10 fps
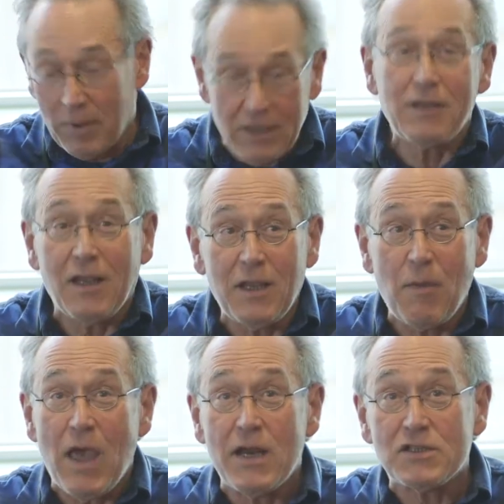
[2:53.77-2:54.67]
But he
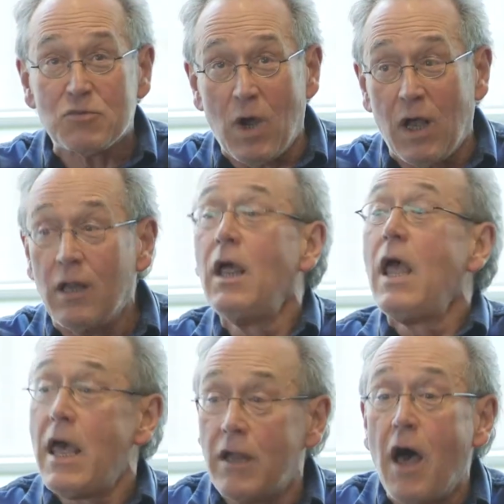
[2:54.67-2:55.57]
managed well,
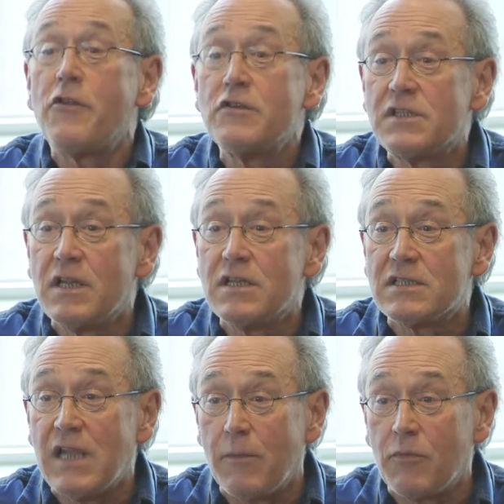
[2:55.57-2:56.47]
and others did the
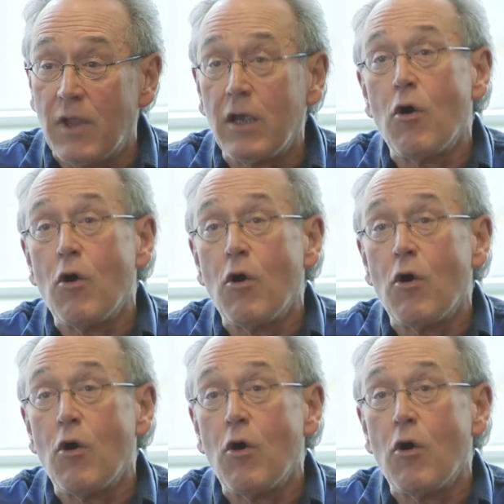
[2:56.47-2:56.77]
same thing.